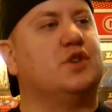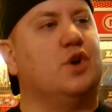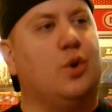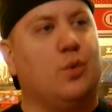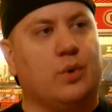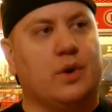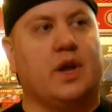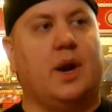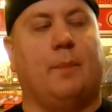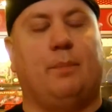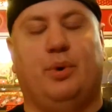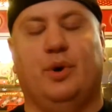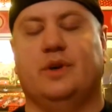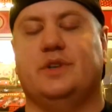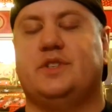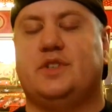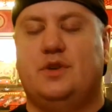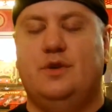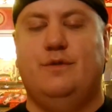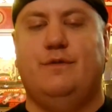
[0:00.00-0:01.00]
So we're going to
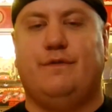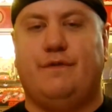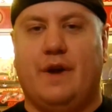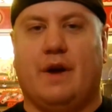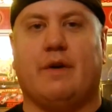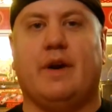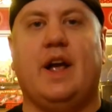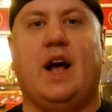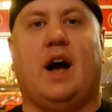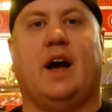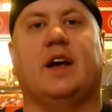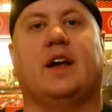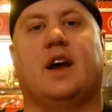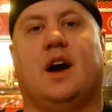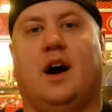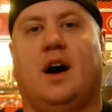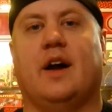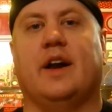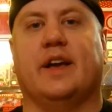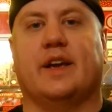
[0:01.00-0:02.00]
put two very
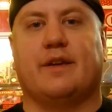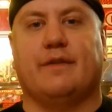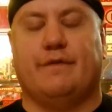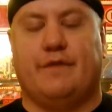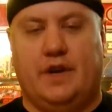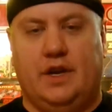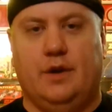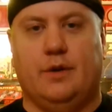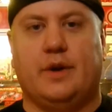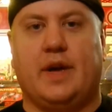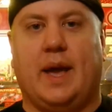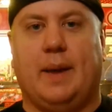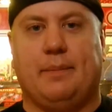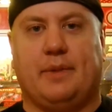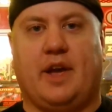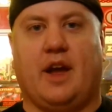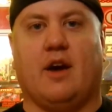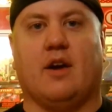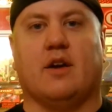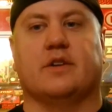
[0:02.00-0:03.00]
iconic video
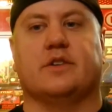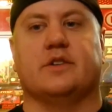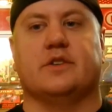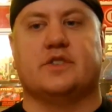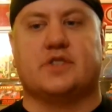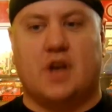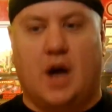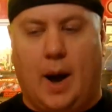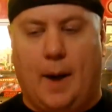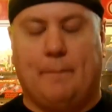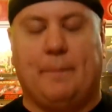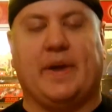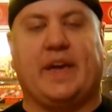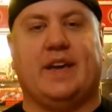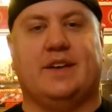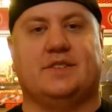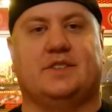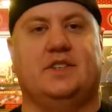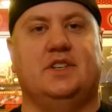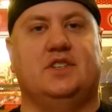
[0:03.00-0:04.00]
game characters up
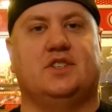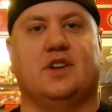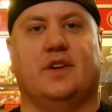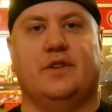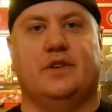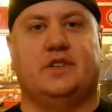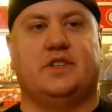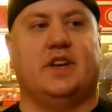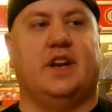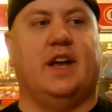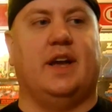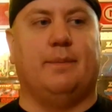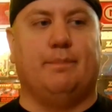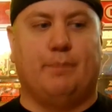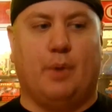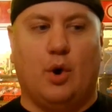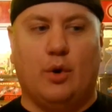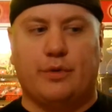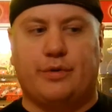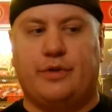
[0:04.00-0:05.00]
against each other today.
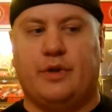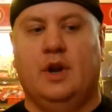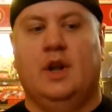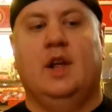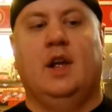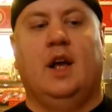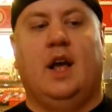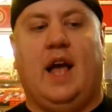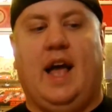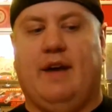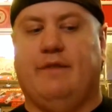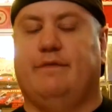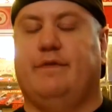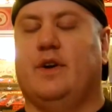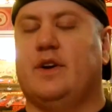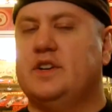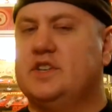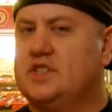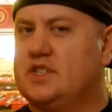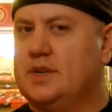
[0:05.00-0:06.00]
Both have
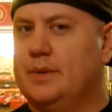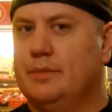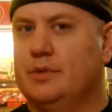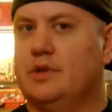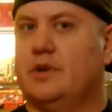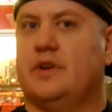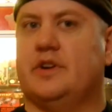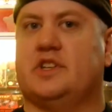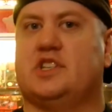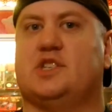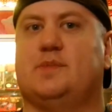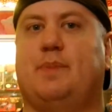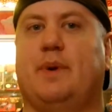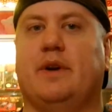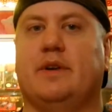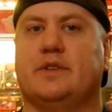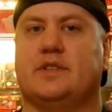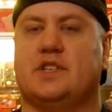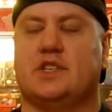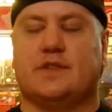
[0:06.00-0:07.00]
very similar
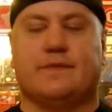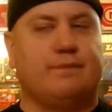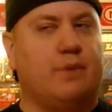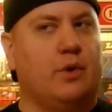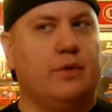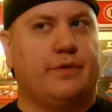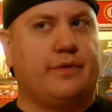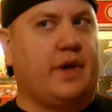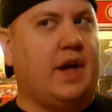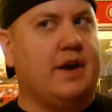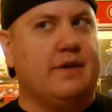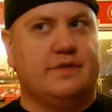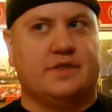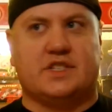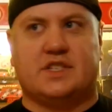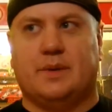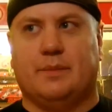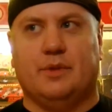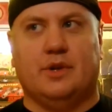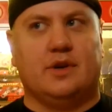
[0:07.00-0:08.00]
experiences, both kind of
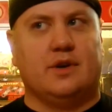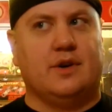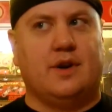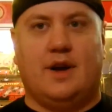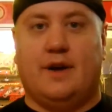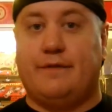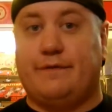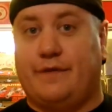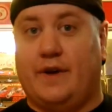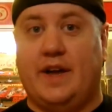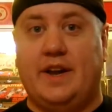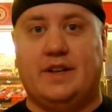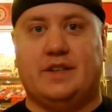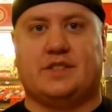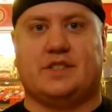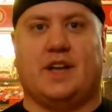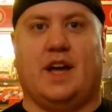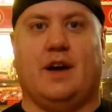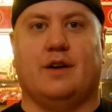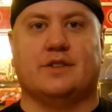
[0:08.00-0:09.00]
similar fighting
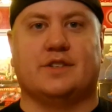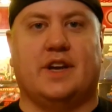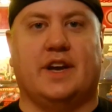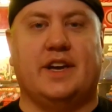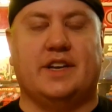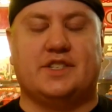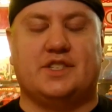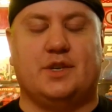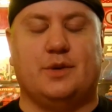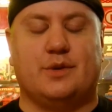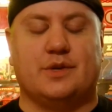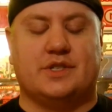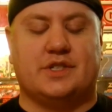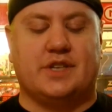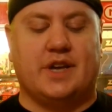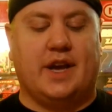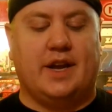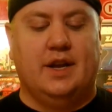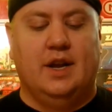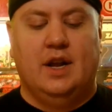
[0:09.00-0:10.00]
styles, I guess you could
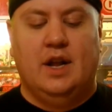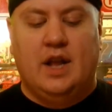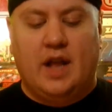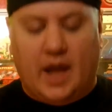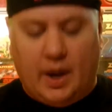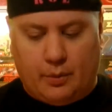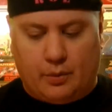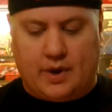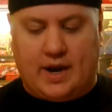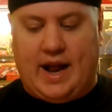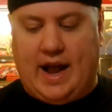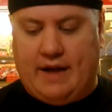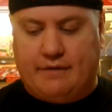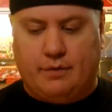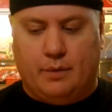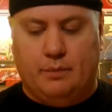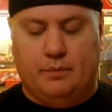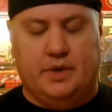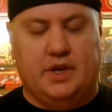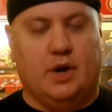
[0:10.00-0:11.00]
say. And we're going to
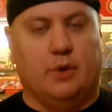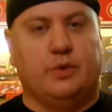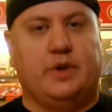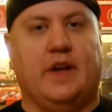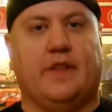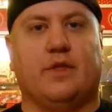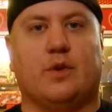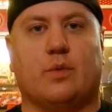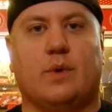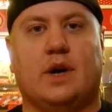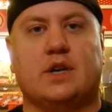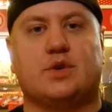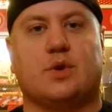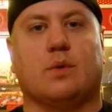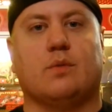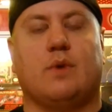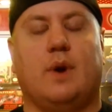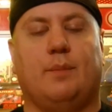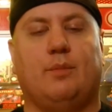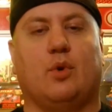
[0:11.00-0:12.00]
have them, you know, get in the
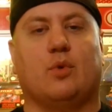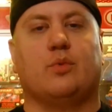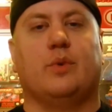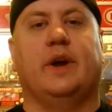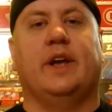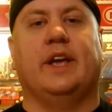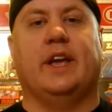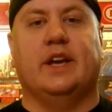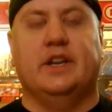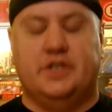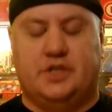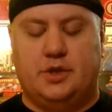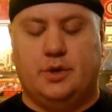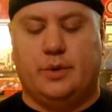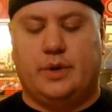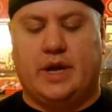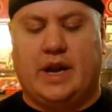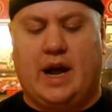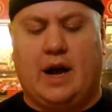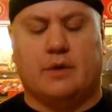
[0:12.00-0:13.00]
Retro Rumble ring and
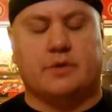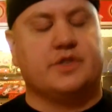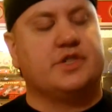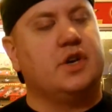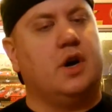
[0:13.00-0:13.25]
duke it out.